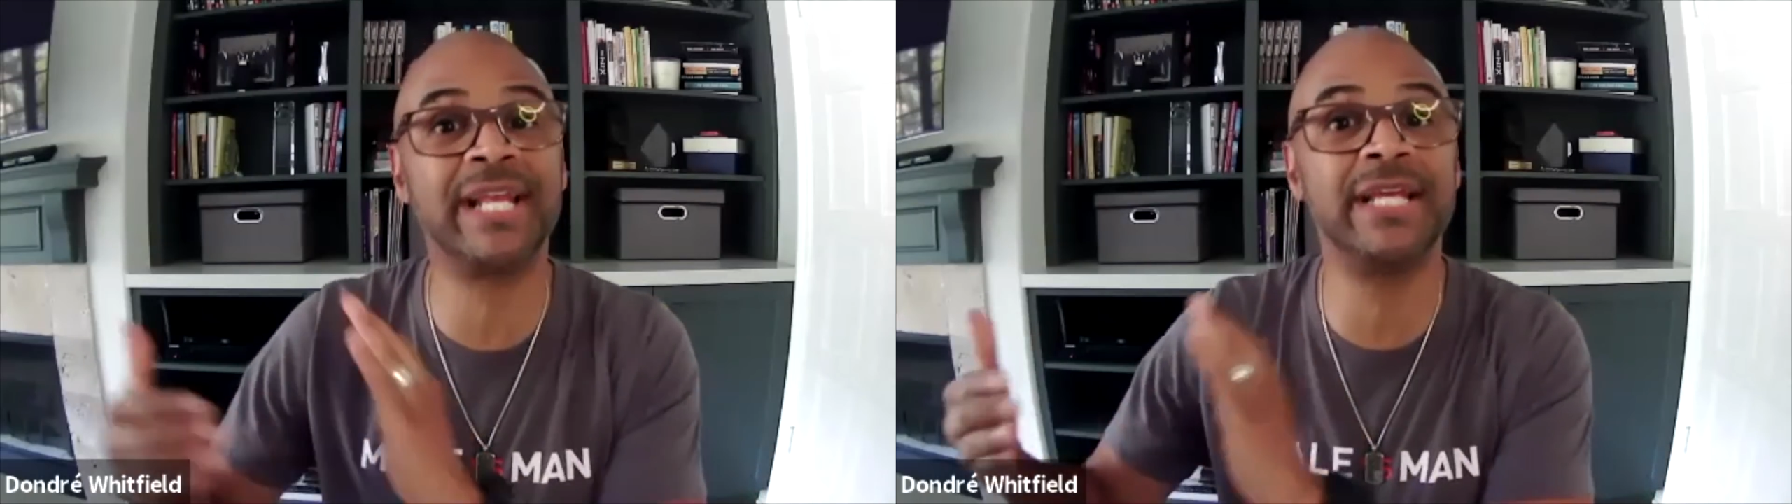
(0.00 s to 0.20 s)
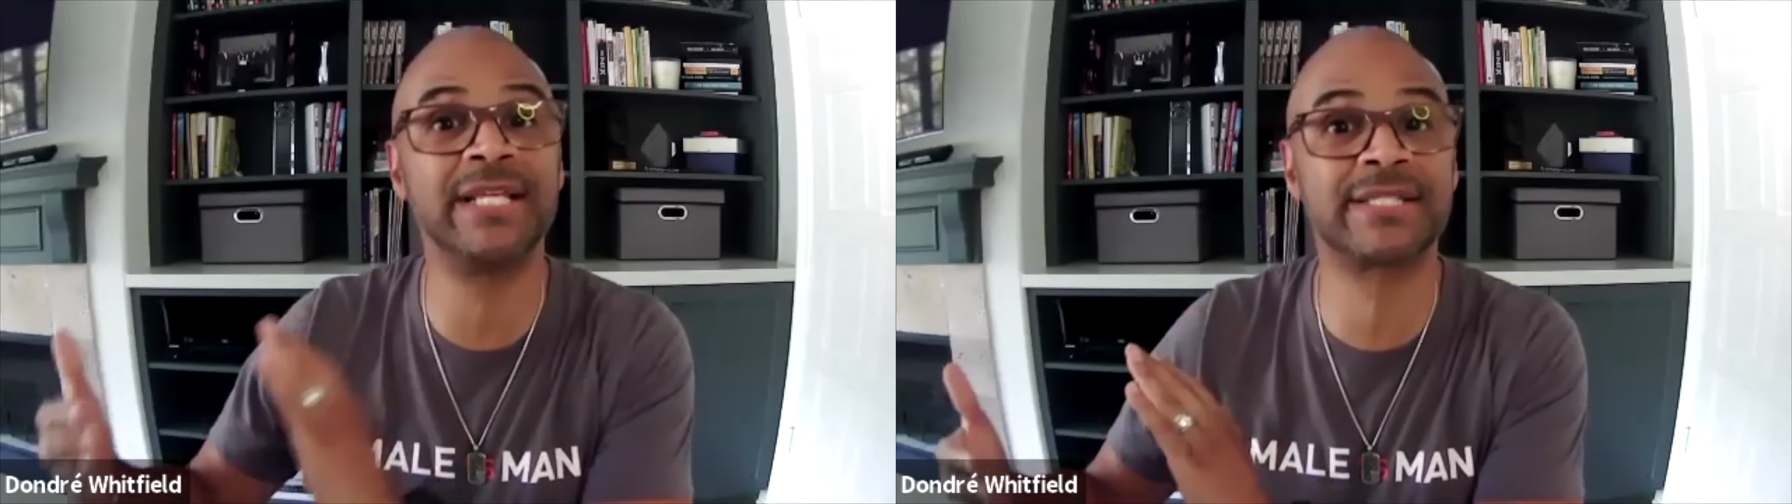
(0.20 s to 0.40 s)

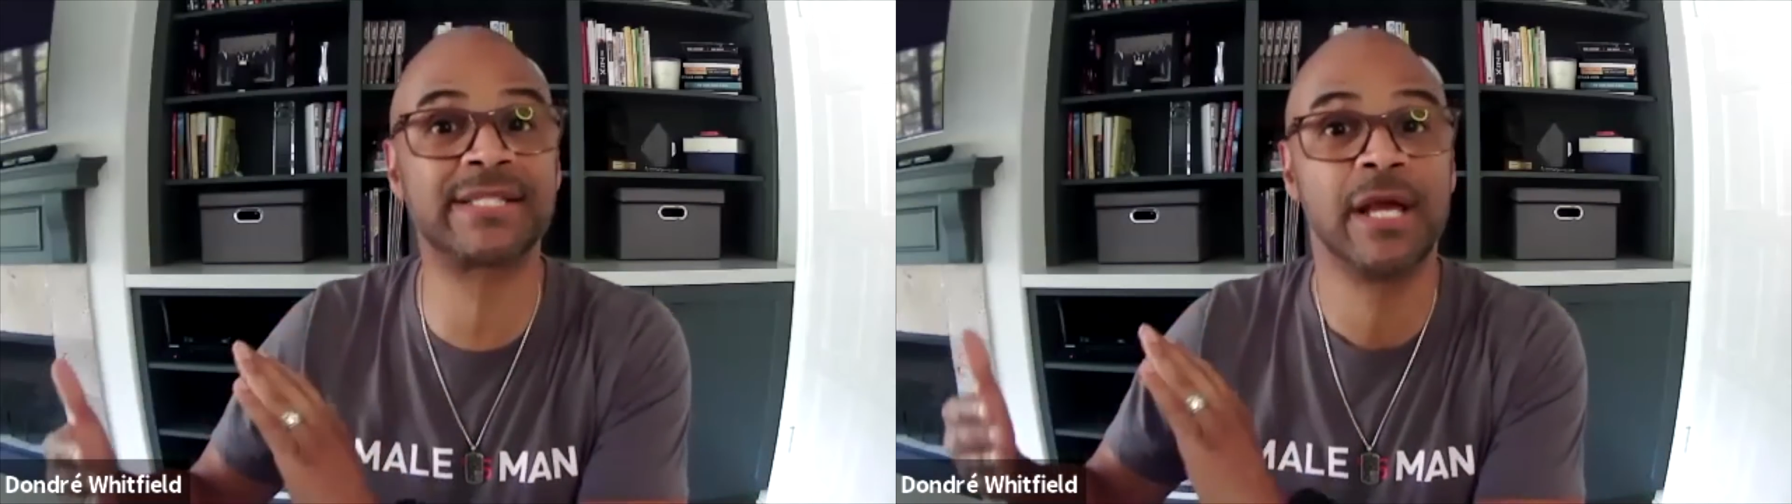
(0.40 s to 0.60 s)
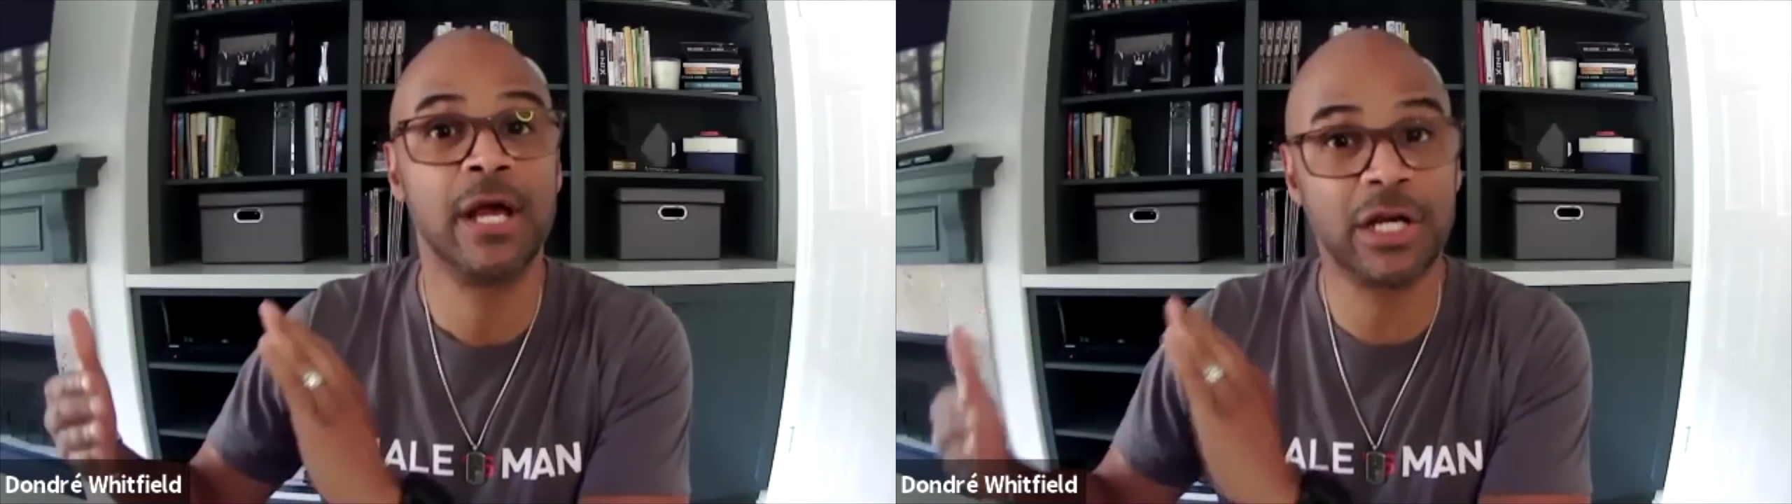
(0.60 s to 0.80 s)
his
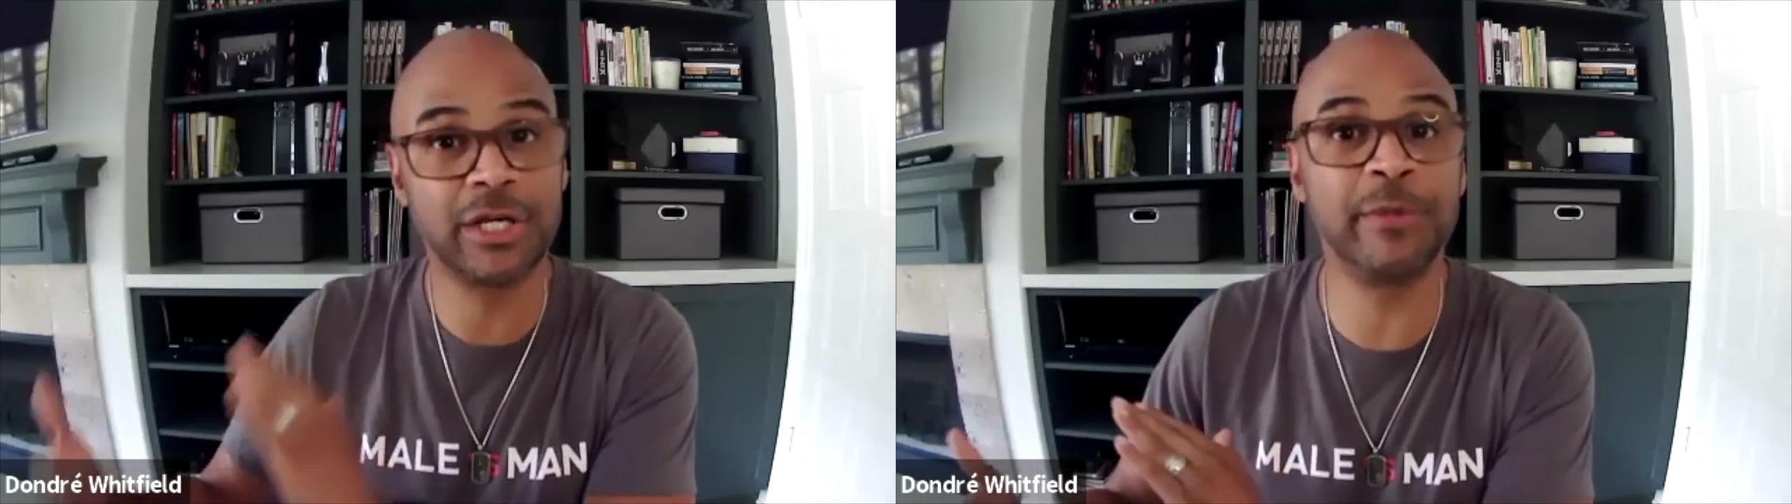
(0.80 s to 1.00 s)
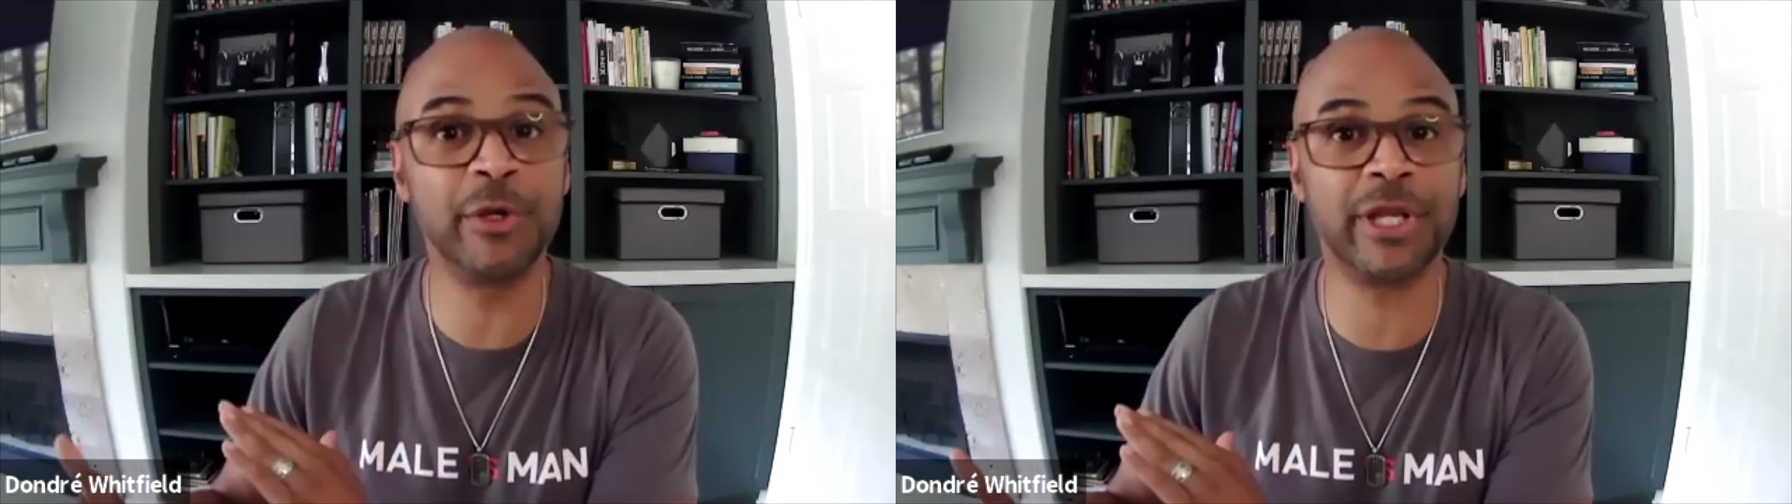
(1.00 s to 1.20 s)

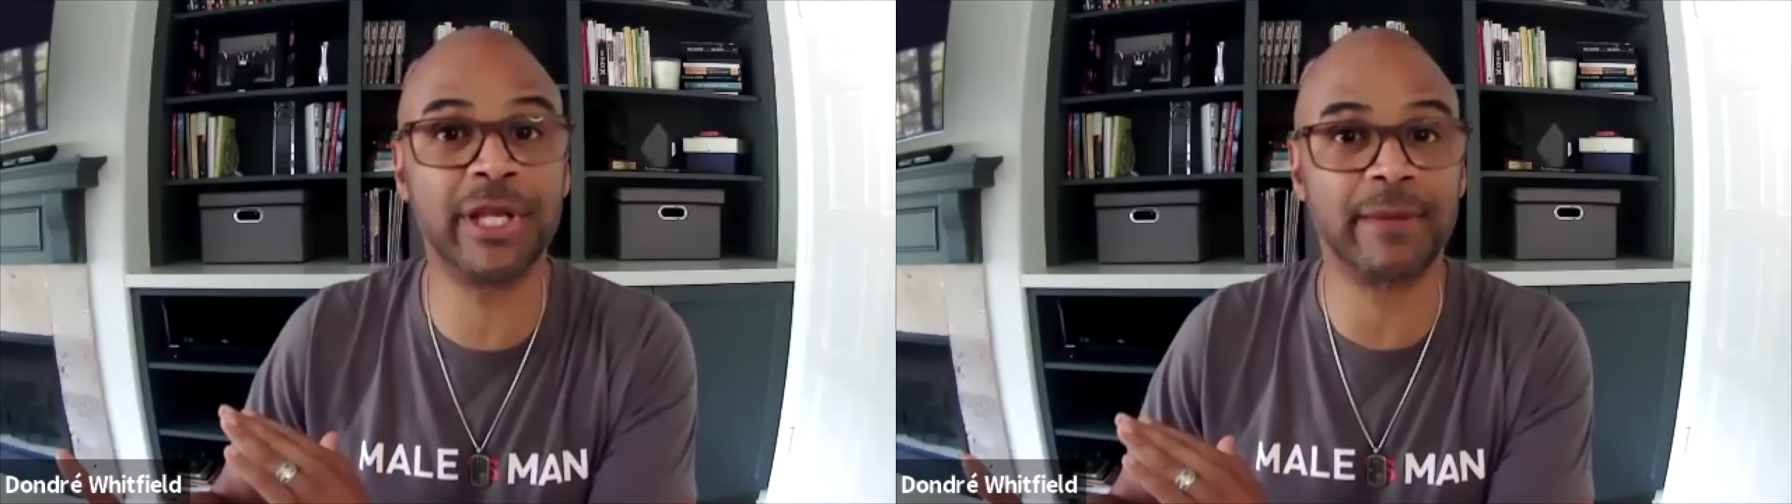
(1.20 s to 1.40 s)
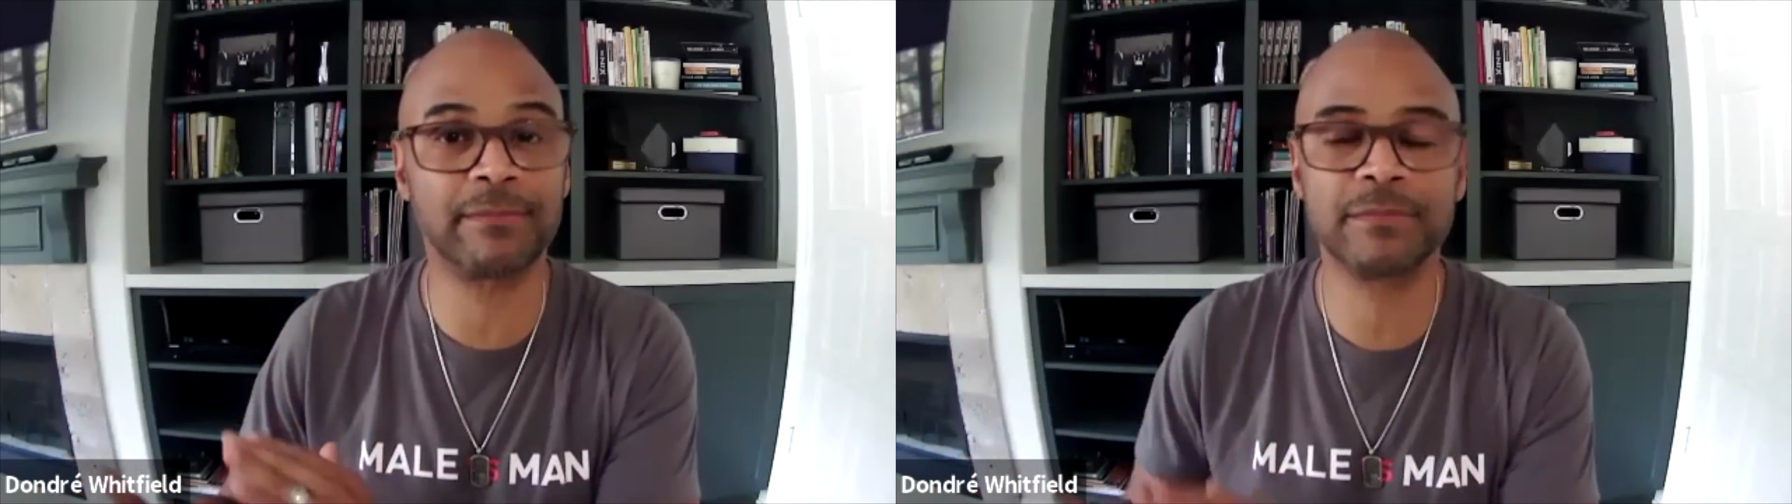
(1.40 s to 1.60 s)
community.